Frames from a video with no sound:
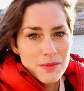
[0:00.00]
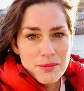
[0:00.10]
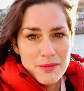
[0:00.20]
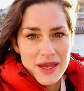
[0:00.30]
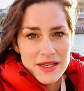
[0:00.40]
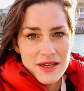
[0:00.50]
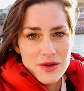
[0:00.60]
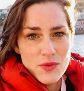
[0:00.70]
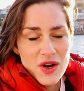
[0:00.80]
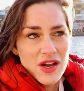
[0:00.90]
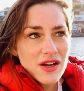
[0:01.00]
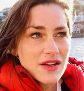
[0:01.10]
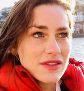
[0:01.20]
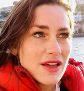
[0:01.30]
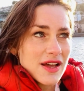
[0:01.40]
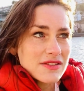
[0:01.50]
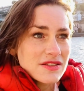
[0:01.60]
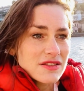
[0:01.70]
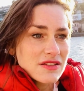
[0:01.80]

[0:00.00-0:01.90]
making work that